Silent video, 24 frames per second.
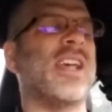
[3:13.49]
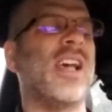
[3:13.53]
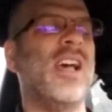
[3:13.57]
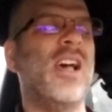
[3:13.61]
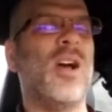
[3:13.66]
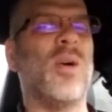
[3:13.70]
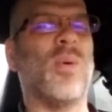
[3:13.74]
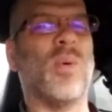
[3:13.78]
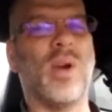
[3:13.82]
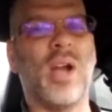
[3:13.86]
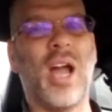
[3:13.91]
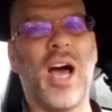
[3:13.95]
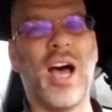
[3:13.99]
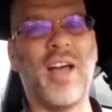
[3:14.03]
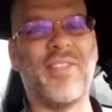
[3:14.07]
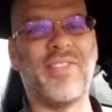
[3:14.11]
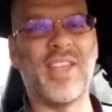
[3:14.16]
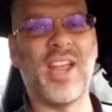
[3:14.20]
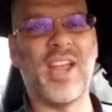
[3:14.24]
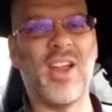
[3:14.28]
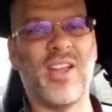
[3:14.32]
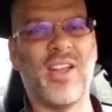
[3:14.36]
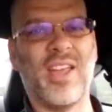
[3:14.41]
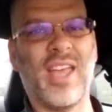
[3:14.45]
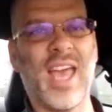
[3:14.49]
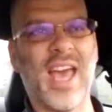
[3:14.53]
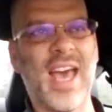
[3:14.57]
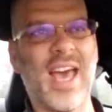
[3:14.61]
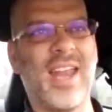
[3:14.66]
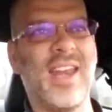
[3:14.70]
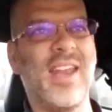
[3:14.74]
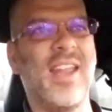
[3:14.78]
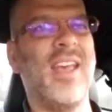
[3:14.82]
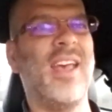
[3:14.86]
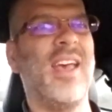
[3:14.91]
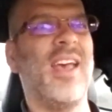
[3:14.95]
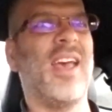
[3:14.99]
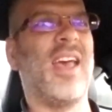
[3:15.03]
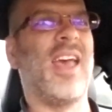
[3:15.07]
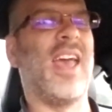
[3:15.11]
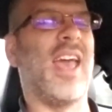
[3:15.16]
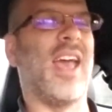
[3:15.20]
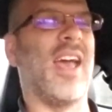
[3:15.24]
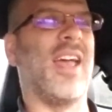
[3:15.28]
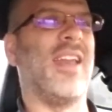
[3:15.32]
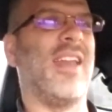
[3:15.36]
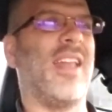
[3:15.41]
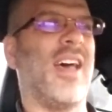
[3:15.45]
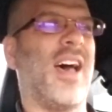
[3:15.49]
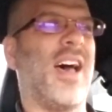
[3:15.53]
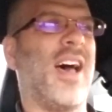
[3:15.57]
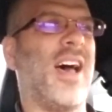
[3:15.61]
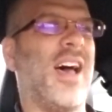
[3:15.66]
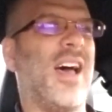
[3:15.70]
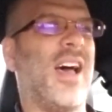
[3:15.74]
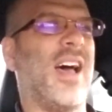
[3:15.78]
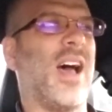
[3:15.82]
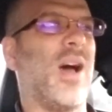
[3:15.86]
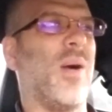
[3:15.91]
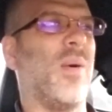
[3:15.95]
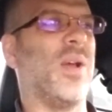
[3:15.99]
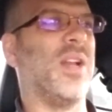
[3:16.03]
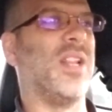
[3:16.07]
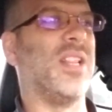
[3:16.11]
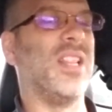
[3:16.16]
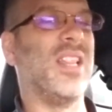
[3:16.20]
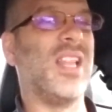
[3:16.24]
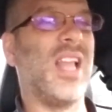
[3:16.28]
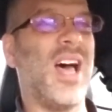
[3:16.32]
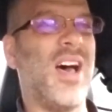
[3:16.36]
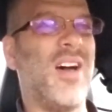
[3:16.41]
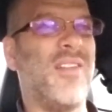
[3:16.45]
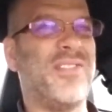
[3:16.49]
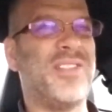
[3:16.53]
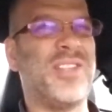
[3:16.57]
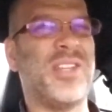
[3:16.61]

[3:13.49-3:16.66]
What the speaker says: We're not there yet, and I would love